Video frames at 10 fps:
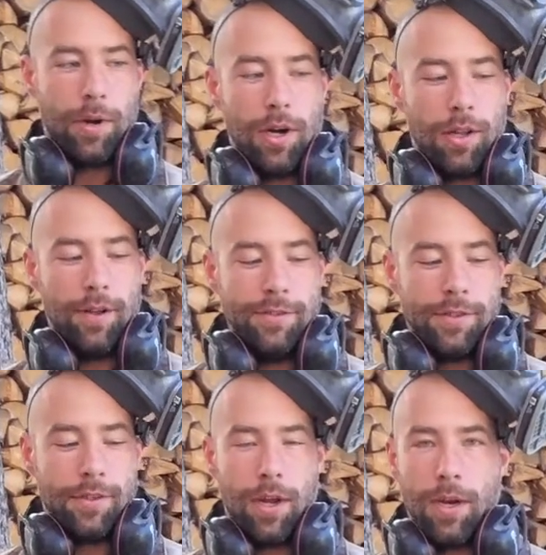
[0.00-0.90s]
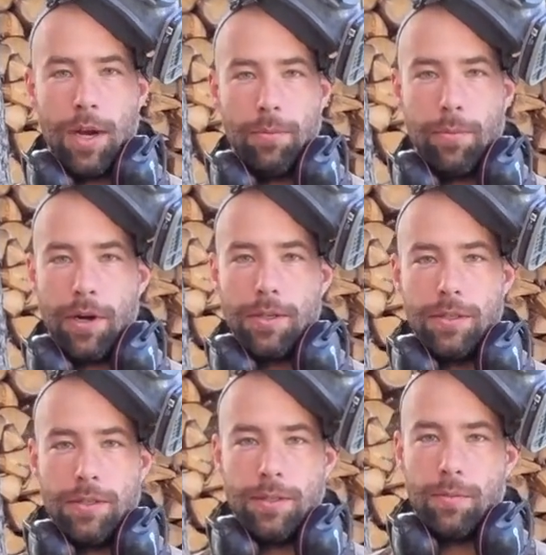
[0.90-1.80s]
pair of gloves, not a couple pairs,
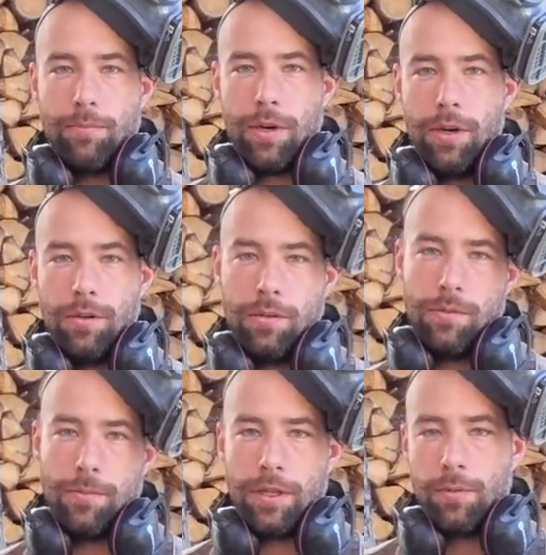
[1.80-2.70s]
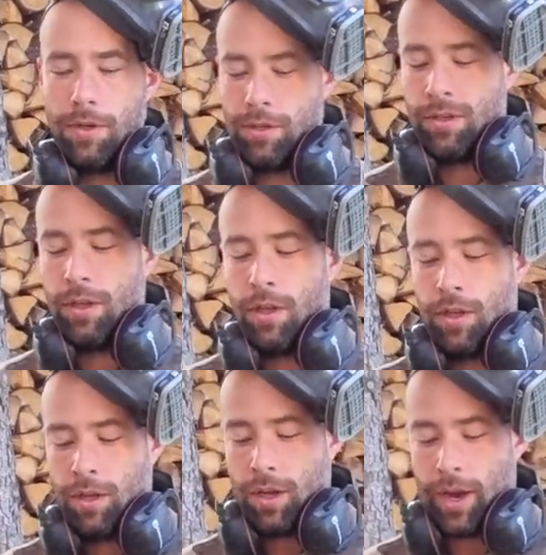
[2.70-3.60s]
it's just one pair. Two makes one
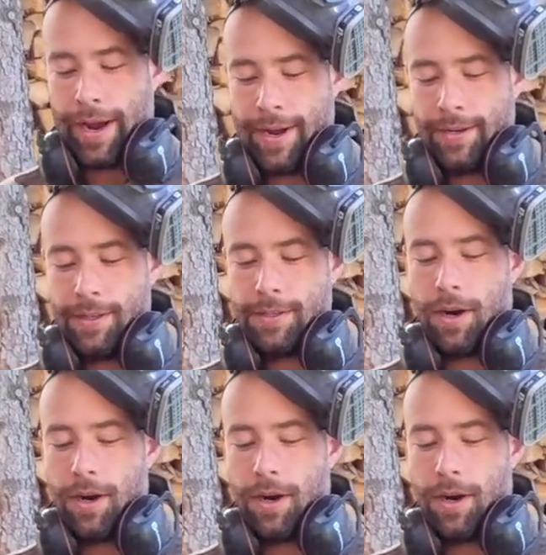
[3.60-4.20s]
and this